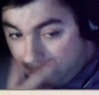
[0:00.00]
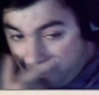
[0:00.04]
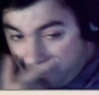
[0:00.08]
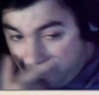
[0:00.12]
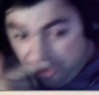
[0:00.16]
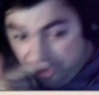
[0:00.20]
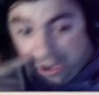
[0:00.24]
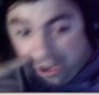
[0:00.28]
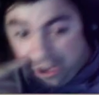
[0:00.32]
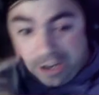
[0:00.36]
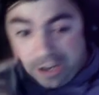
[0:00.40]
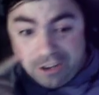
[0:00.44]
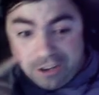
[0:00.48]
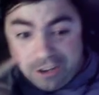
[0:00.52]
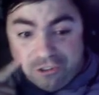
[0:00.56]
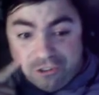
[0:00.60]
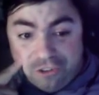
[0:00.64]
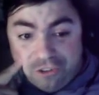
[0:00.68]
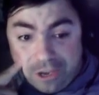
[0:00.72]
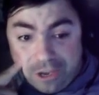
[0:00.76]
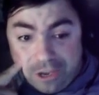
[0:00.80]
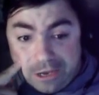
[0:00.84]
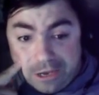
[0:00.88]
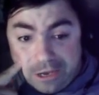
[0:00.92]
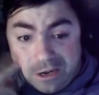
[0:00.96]
Shannon
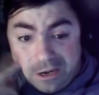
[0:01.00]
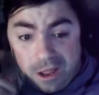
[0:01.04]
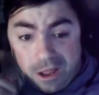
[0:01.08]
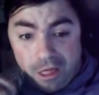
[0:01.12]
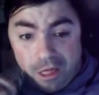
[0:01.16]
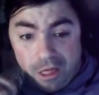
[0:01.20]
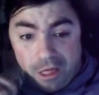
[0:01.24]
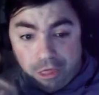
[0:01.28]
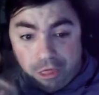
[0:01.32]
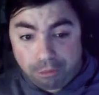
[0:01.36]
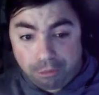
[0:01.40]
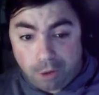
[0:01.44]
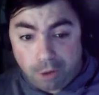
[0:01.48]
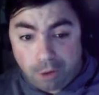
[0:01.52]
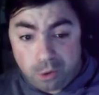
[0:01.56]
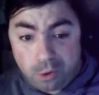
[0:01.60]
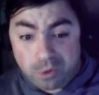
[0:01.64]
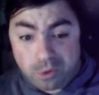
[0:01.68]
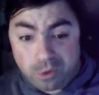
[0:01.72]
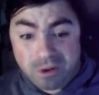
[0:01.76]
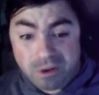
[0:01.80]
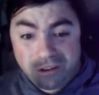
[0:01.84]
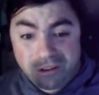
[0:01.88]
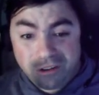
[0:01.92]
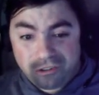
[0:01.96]
said, throat,
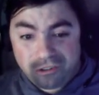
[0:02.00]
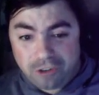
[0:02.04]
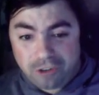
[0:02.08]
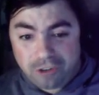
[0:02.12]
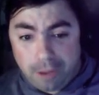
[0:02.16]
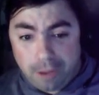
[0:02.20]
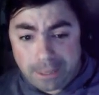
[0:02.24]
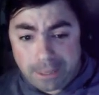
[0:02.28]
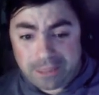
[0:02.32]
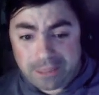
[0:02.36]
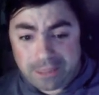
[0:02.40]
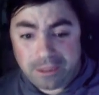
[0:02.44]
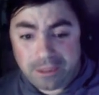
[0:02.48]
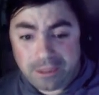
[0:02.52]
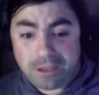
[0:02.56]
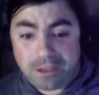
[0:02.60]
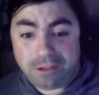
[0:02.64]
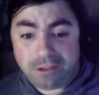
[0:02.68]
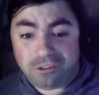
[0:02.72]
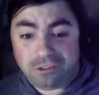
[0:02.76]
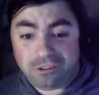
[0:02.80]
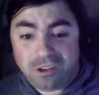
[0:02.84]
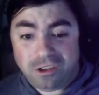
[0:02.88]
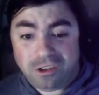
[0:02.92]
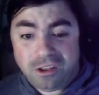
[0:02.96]
stomach
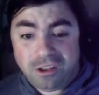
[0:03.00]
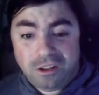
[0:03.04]
things,